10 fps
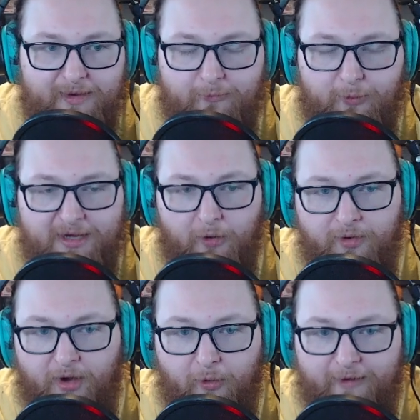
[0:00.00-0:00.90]
We don't
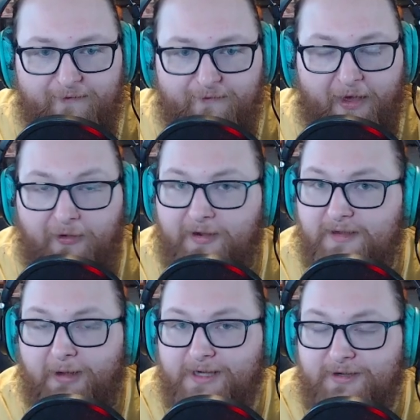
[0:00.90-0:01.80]
know if Valiant
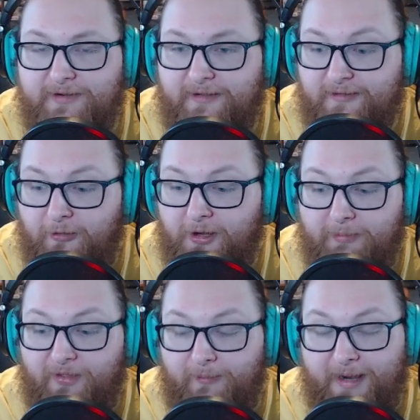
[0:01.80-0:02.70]
Smashers is going to
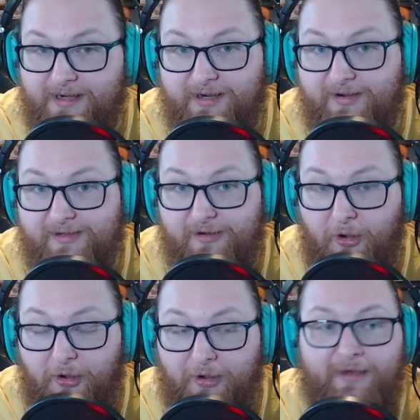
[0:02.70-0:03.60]
be in the Mega Tins at
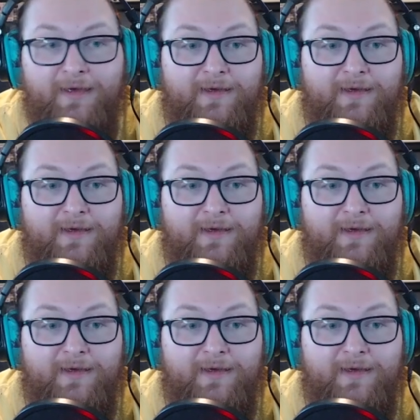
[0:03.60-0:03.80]
all.